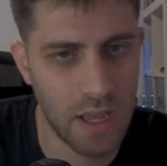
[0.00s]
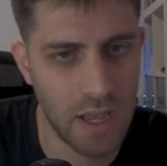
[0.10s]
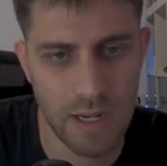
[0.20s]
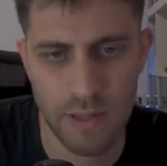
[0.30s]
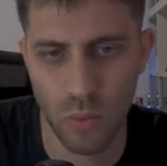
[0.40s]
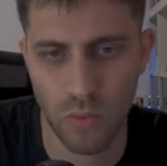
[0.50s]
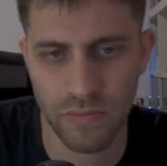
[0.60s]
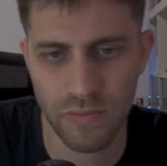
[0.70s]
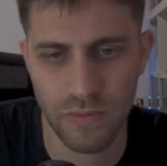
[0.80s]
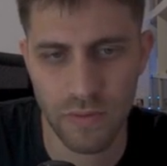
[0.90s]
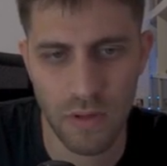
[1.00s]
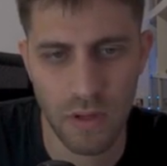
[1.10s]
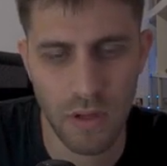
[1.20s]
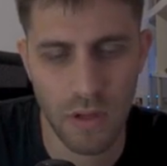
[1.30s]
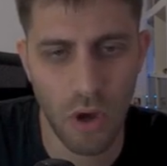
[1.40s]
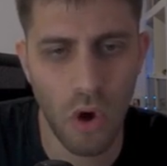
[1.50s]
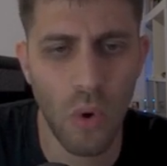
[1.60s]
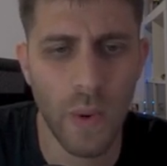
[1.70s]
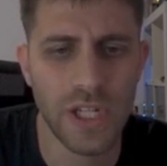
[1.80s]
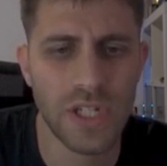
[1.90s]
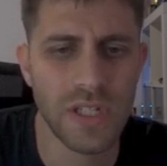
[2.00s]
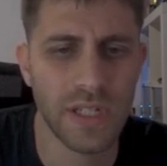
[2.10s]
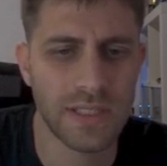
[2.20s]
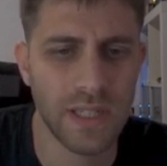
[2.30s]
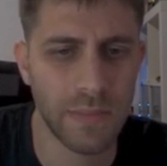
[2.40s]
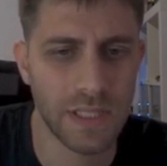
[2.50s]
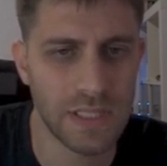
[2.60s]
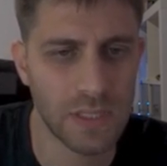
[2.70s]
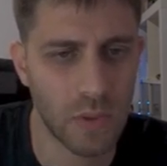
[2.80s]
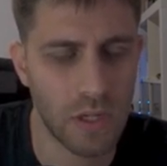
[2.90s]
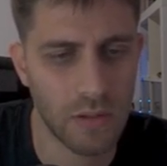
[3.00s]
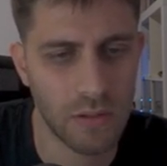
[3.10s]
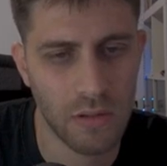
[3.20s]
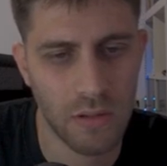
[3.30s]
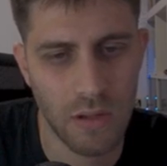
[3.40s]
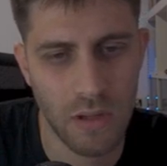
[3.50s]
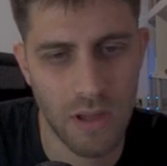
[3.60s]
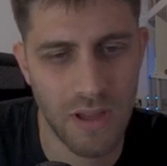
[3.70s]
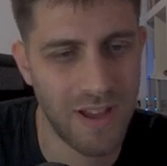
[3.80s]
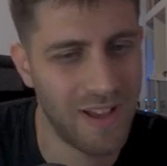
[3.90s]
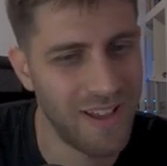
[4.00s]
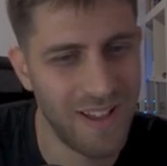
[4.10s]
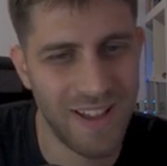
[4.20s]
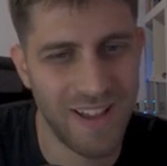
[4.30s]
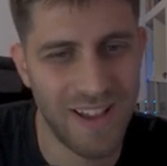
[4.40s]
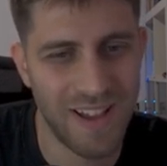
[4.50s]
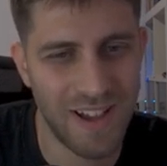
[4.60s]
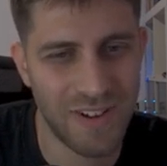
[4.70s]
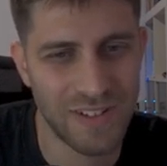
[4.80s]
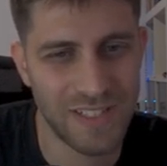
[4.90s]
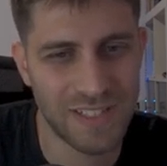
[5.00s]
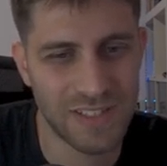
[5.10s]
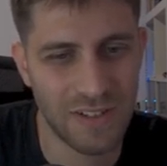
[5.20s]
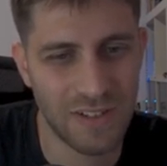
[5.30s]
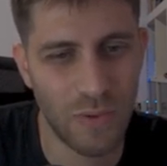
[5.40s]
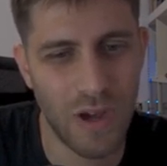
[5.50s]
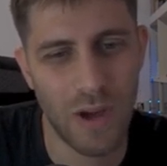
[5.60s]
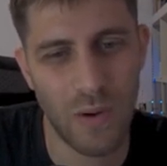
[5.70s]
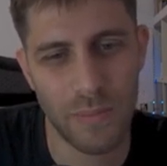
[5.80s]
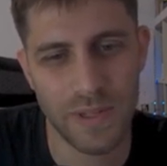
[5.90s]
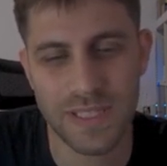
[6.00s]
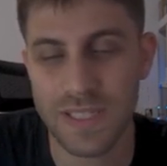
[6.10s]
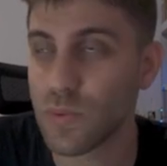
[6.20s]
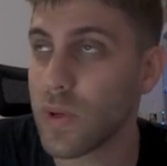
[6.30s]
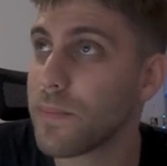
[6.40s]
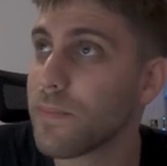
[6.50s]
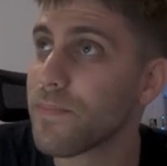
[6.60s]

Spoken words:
any move. Oh, h6, I missed this one. I already saw. Wow, I missed this one.